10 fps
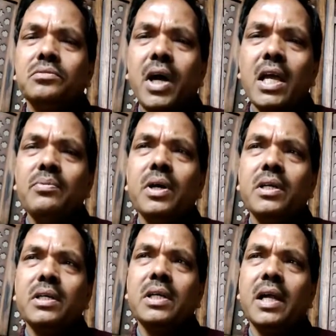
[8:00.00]

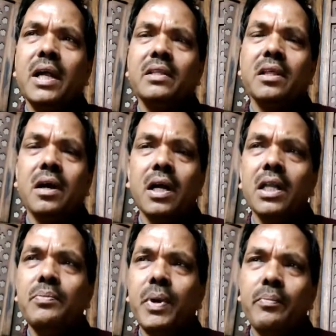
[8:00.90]

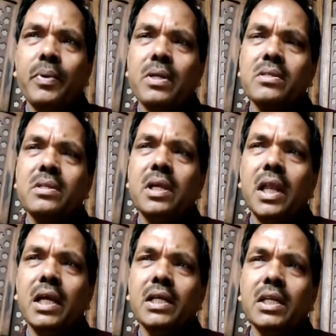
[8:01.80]
530 members
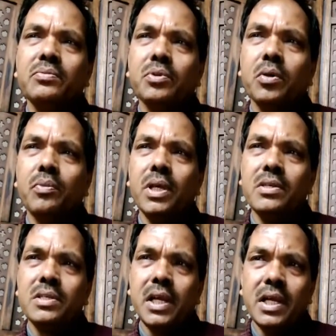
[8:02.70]
elected from the
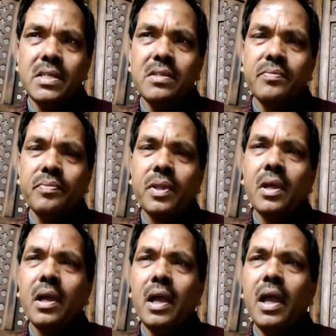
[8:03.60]
states
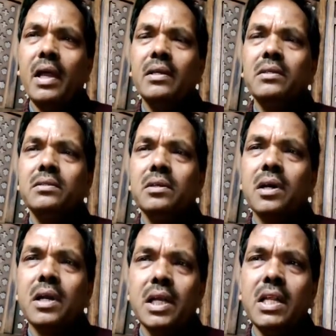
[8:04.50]
and
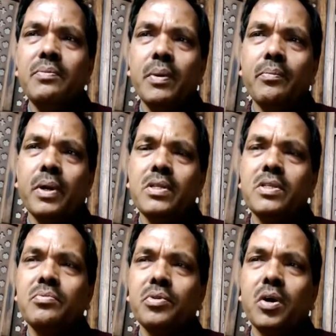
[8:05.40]
13
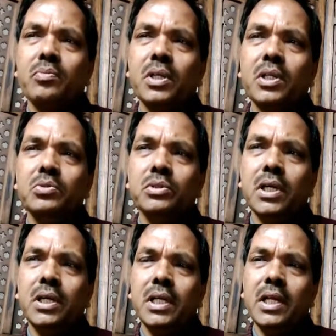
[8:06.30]
members from the
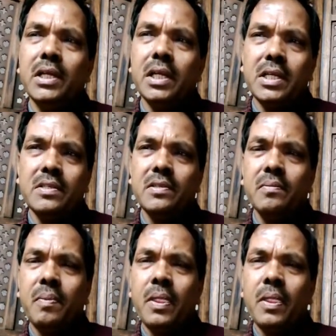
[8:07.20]
union territories.